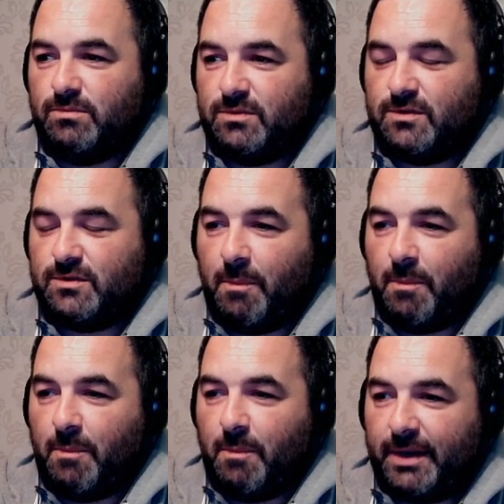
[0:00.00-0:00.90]
top
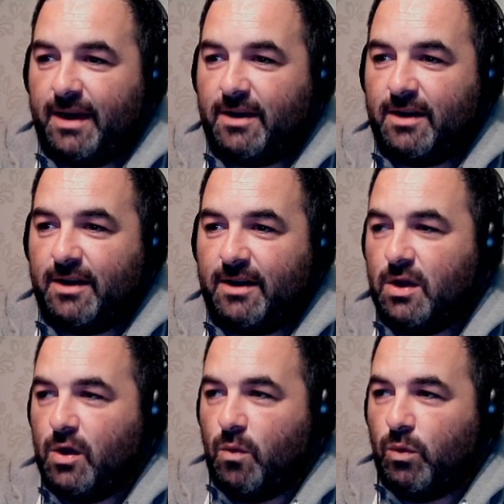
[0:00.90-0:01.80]
end players, and
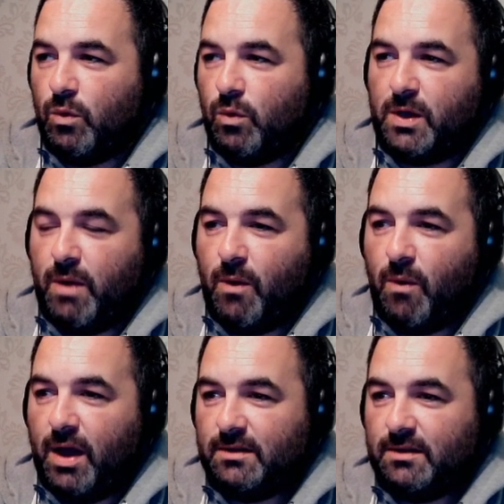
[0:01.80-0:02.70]
would we go out
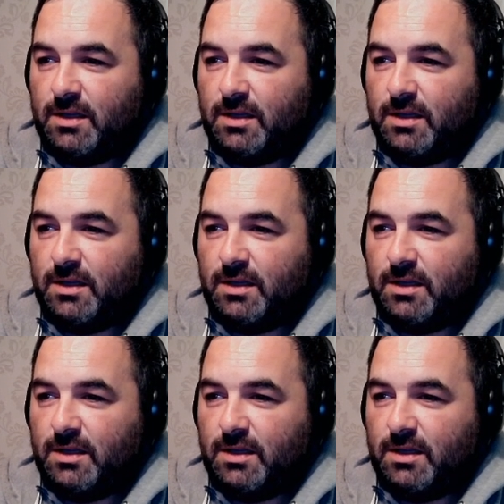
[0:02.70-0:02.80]
and